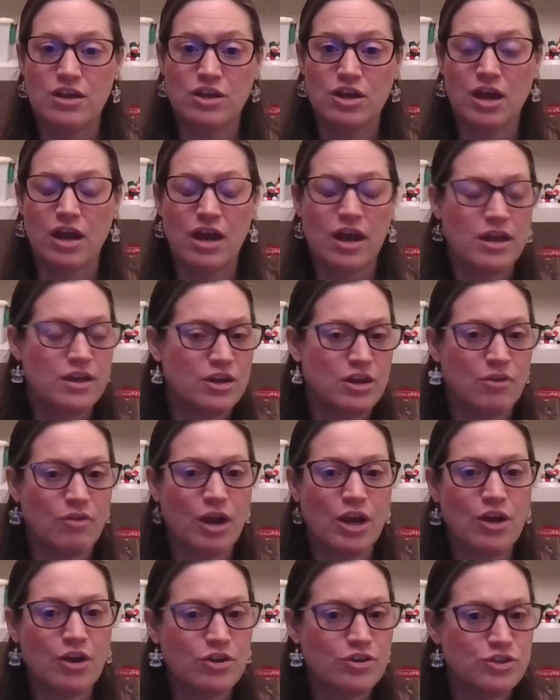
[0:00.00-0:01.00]
I
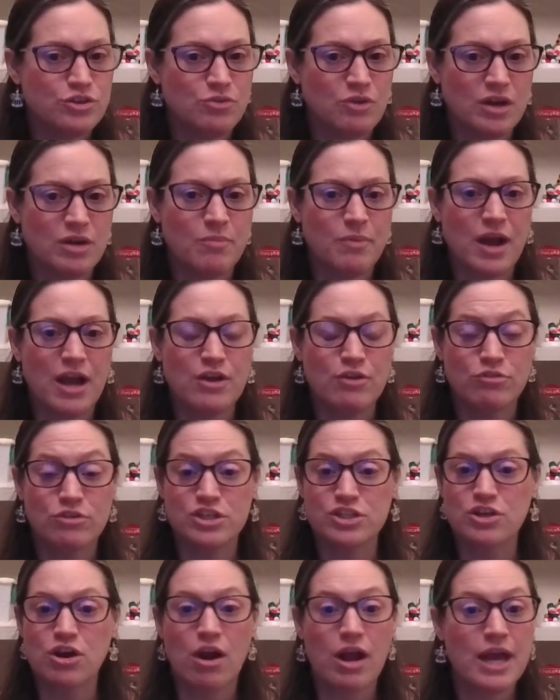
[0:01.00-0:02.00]
heard you want to buy North
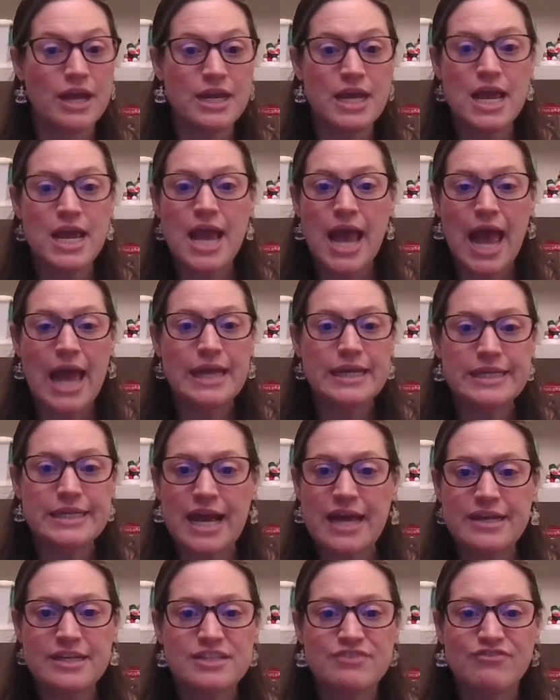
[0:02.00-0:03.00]
Star. And
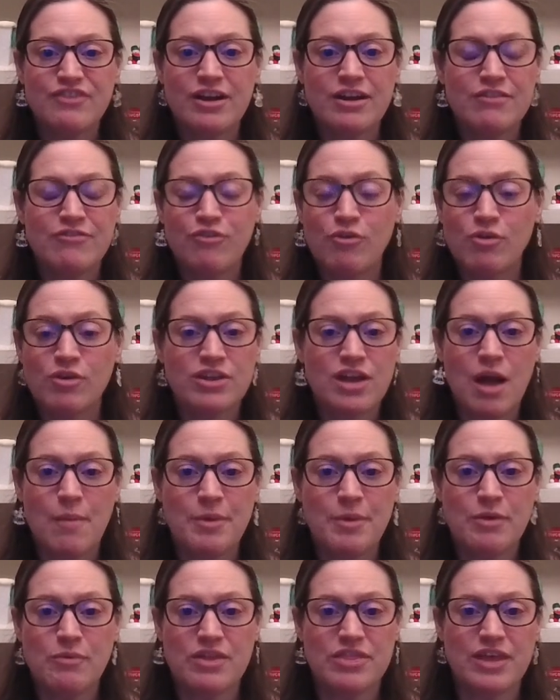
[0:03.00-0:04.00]
Ned is very
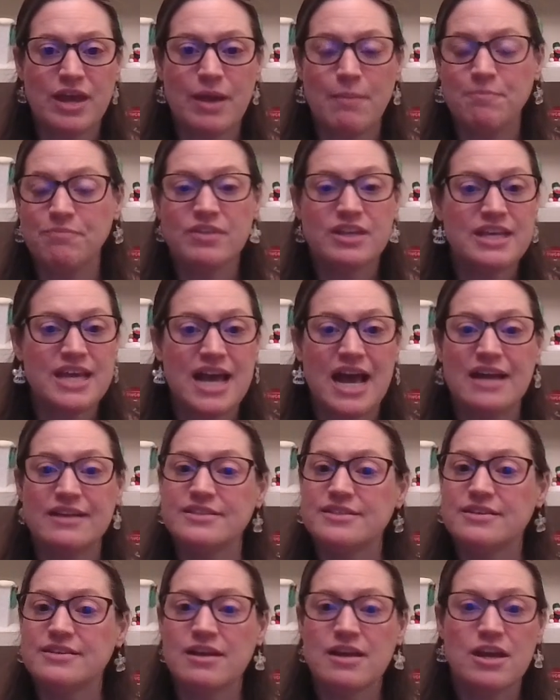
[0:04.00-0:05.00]
forthcoming with it.
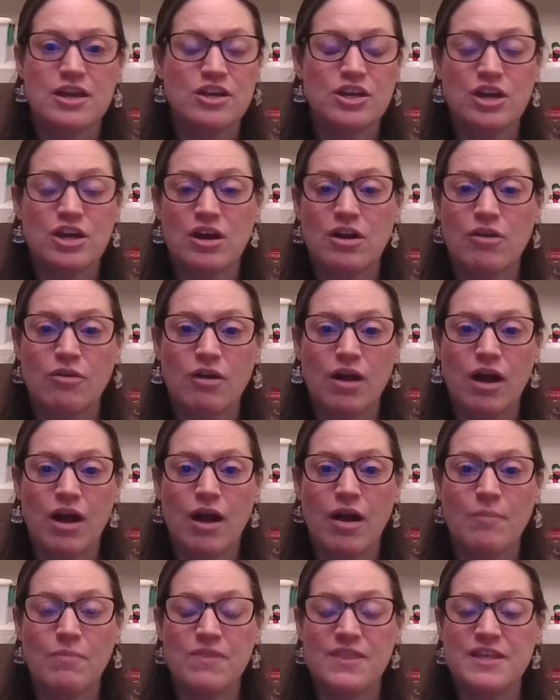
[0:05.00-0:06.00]
Yes,
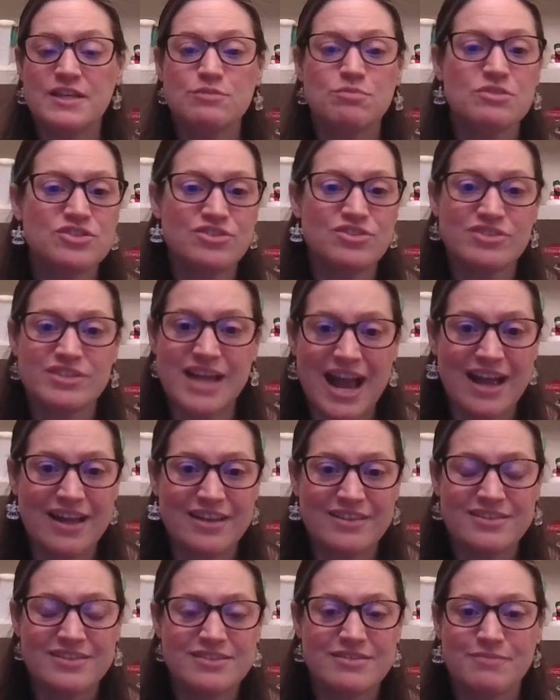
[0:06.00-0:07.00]
this was your
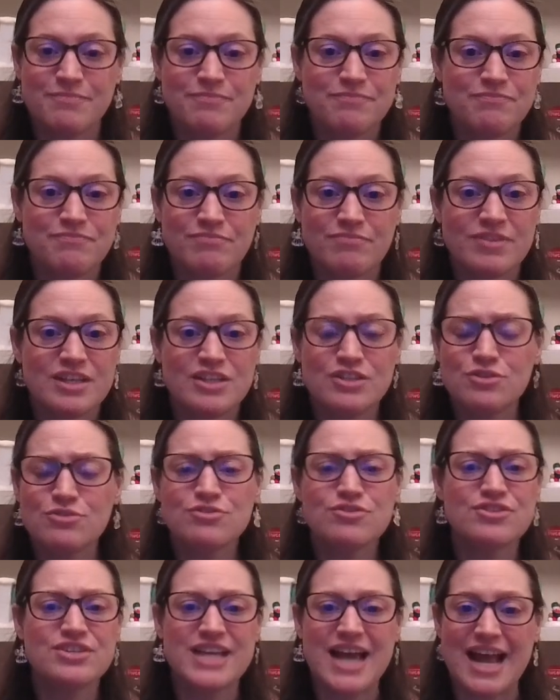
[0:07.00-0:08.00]
dad's
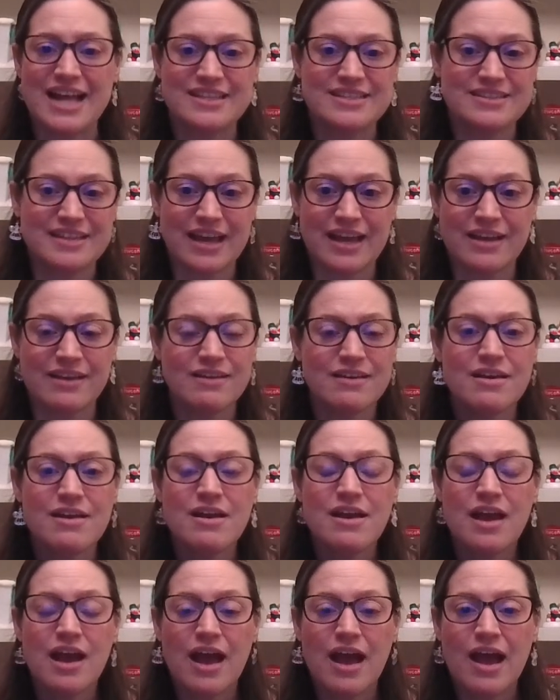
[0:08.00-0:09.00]
thing.
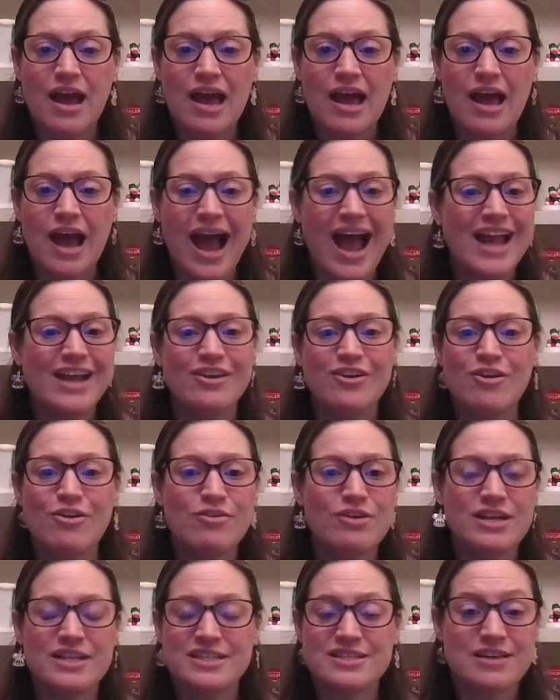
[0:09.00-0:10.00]
I know
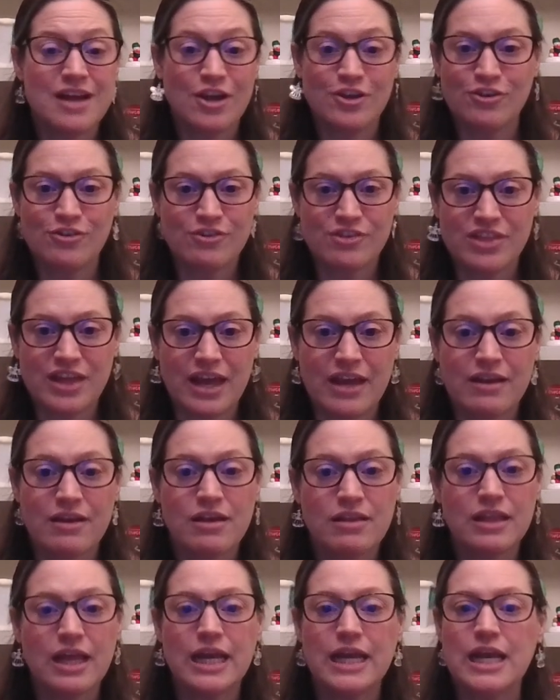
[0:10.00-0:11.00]
it's not your thing.
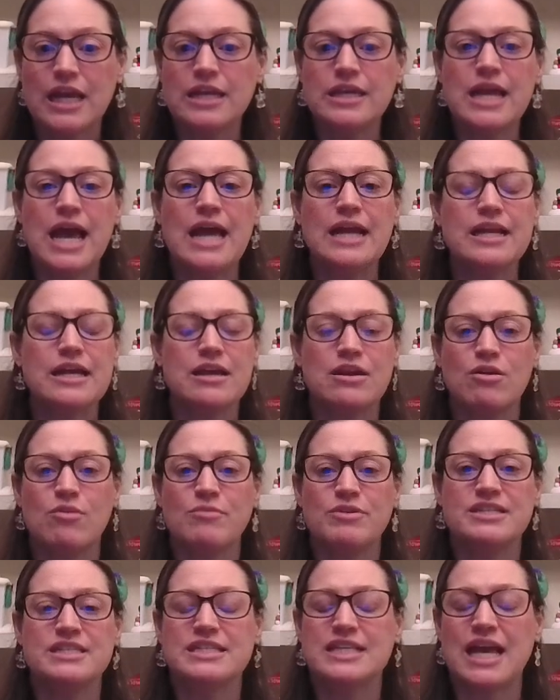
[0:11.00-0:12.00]
Like, Ned can
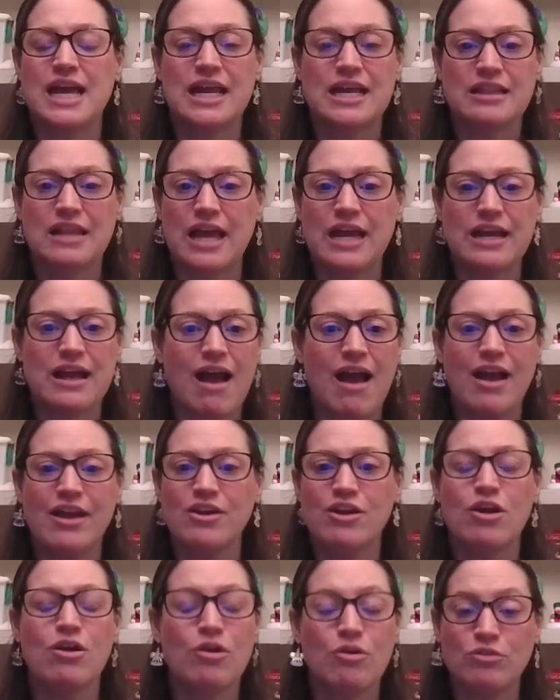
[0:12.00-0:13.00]
almost say, like, I
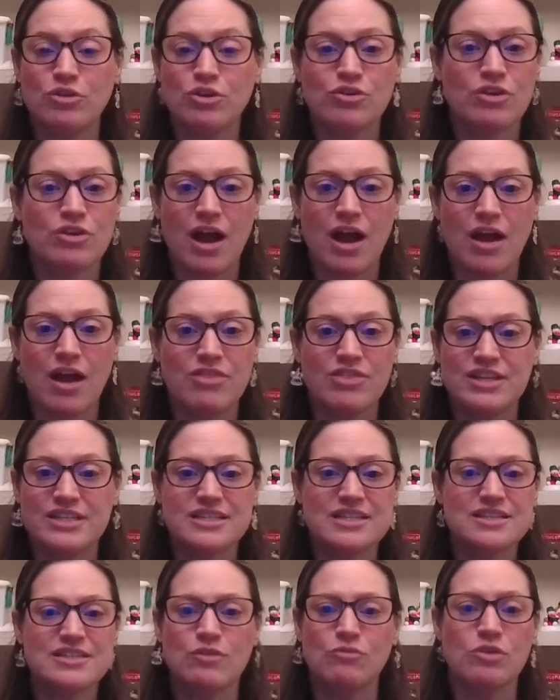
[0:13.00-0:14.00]
know this
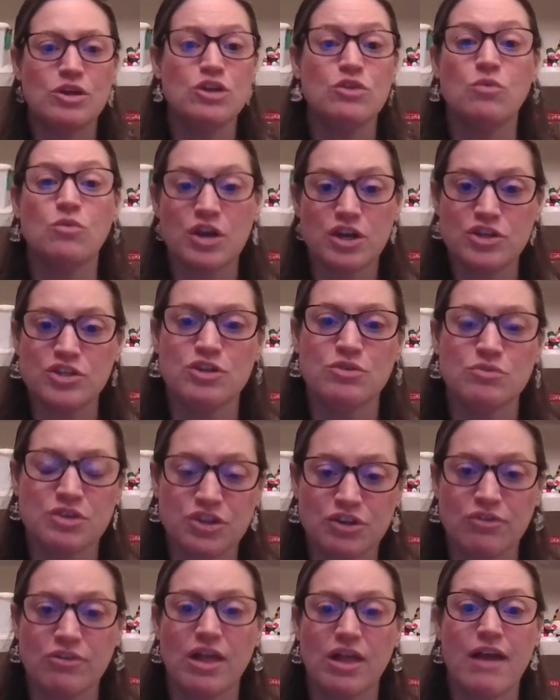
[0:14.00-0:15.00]
isn't what you want to do with
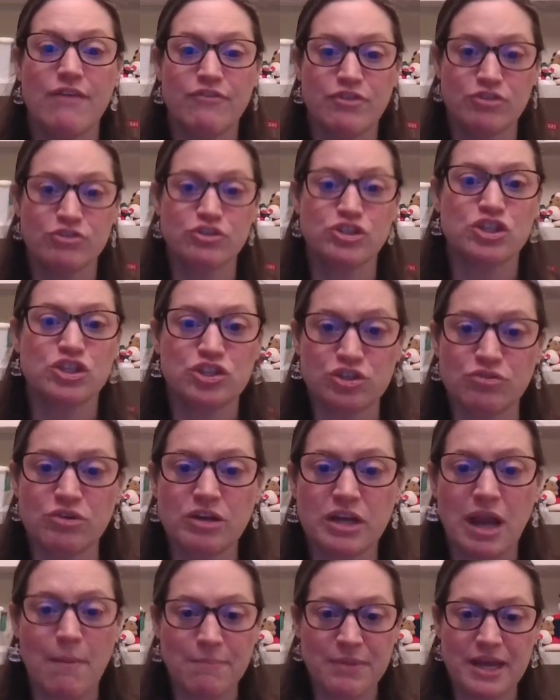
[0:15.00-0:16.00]
your life. You're just
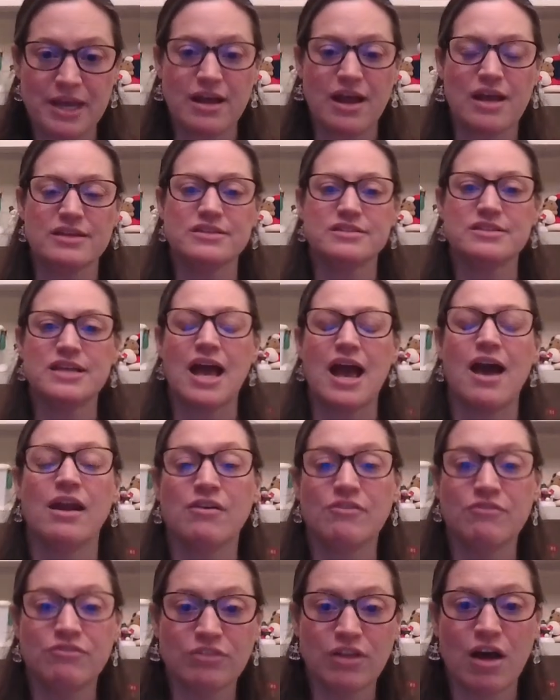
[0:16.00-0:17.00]
doing it because out
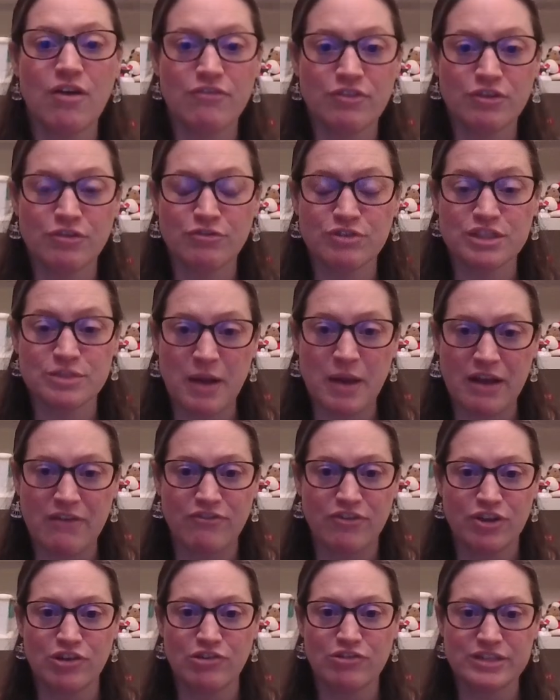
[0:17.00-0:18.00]
of love and respect
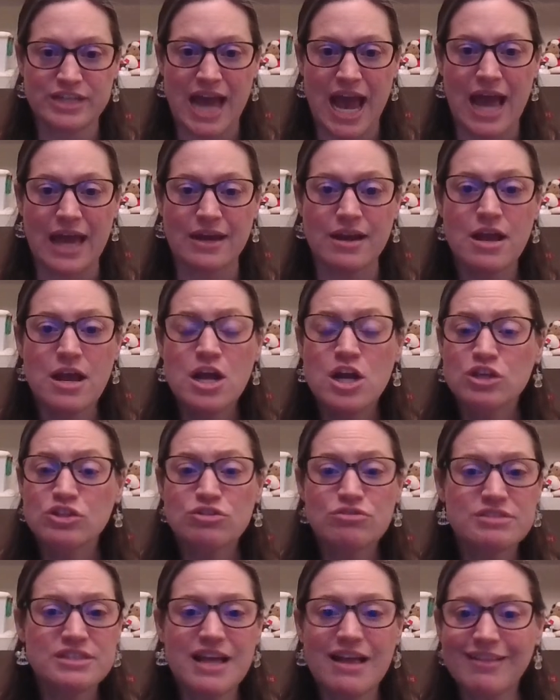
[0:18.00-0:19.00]
for your dad. So
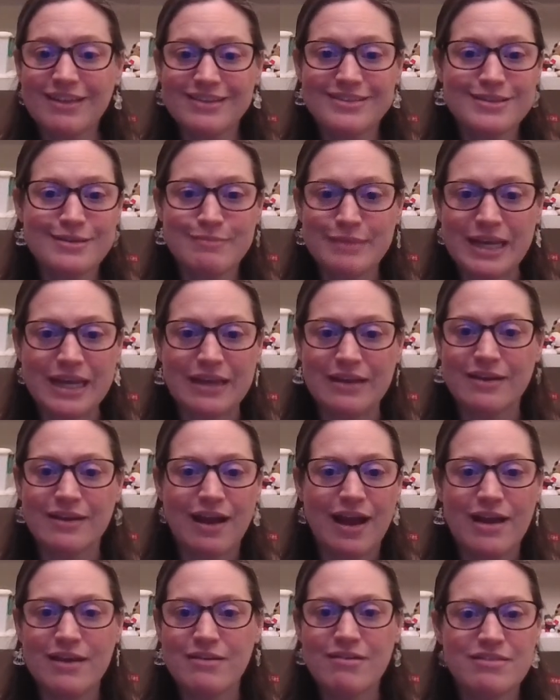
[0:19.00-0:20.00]
sell it to me.
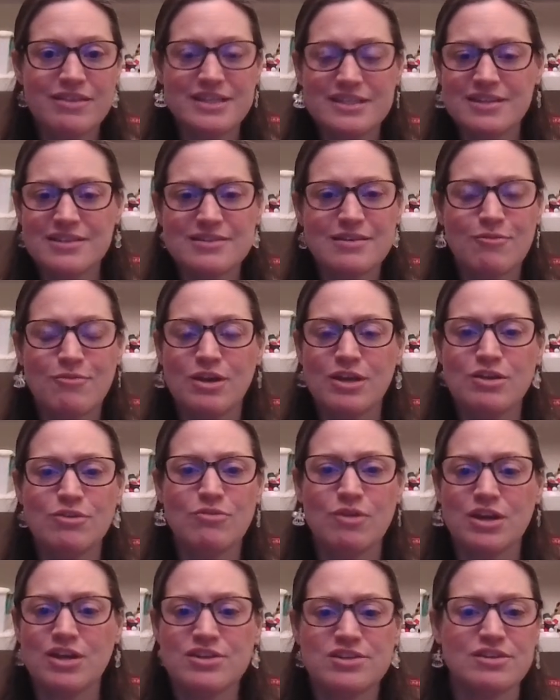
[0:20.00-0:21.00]
I know this isn't what you
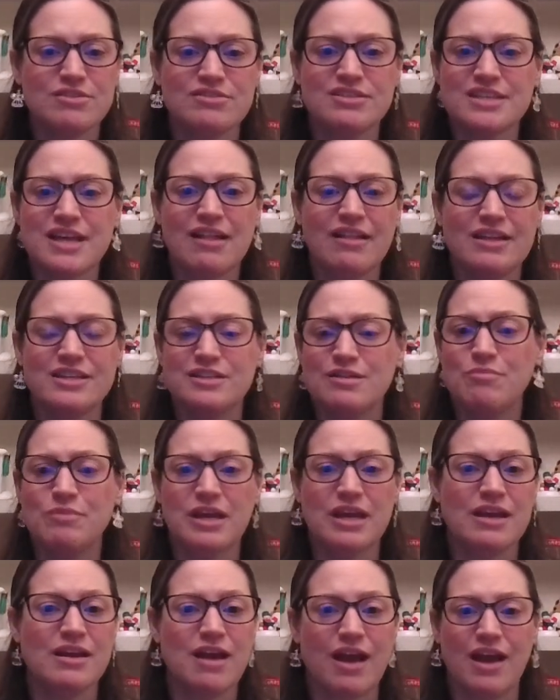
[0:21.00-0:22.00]
want to do. Sell it to
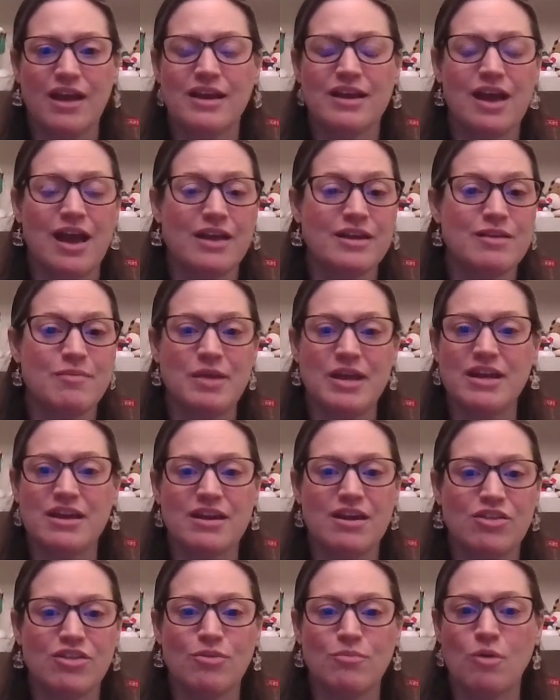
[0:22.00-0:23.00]
me. I can make
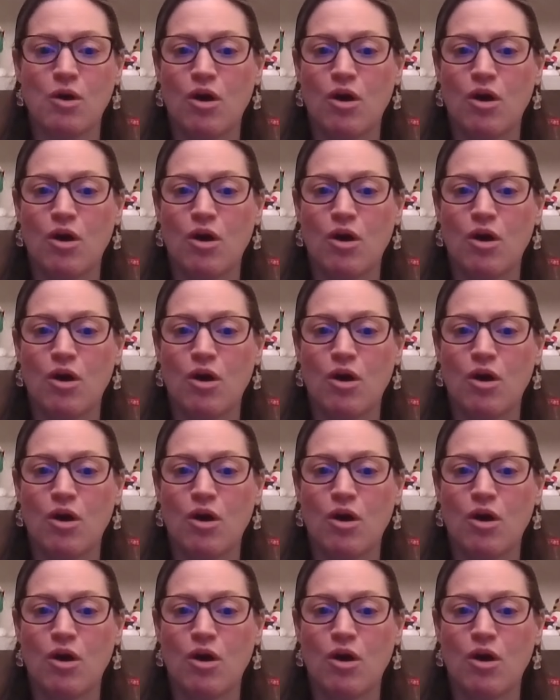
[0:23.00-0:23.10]
another